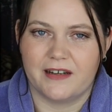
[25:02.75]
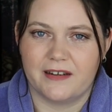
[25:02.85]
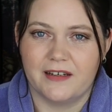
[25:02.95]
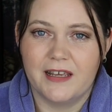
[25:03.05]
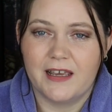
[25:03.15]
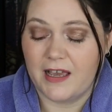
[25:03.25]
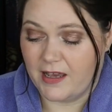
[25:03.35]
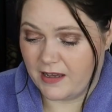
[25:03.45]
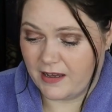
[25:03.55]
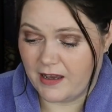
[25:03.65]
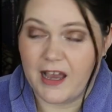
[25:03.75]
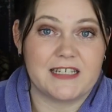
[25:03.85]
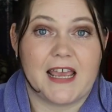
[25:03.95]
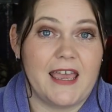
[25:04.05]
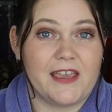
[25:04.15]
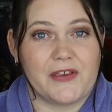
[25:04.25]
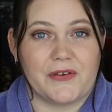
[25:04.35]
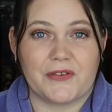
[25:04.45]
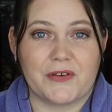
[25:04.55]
And I tag you.